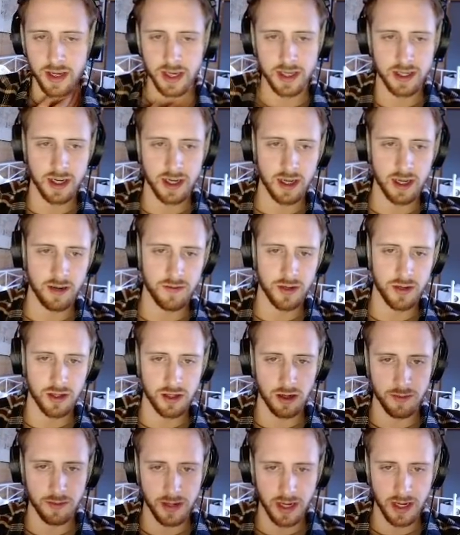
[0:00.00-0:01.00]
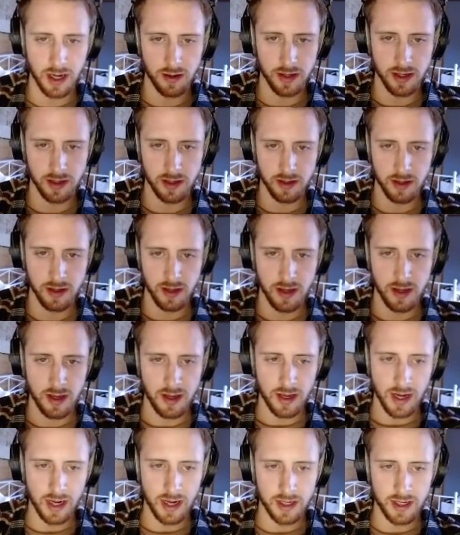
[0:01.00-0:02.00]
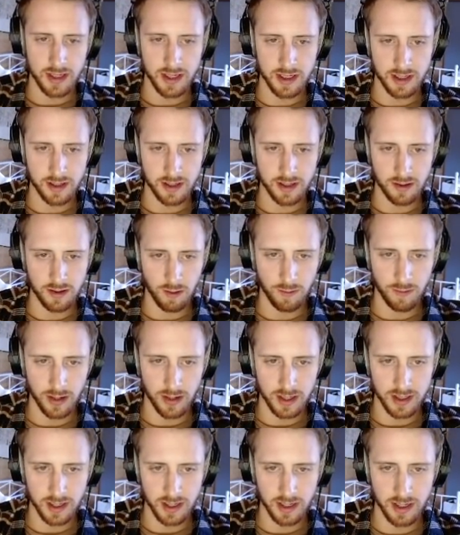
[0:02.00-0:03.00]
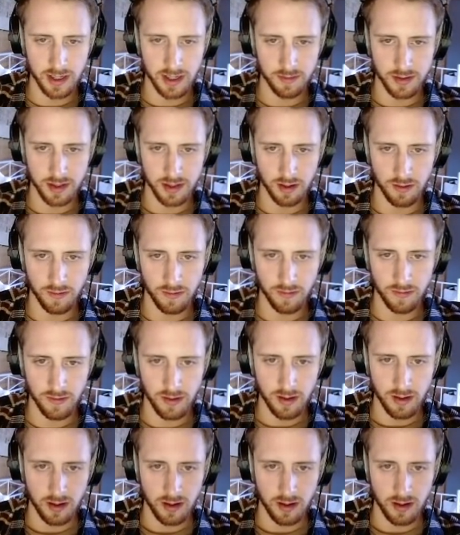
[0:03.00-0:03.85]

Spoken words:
He's kind of just coming out here, and he's overextending himself.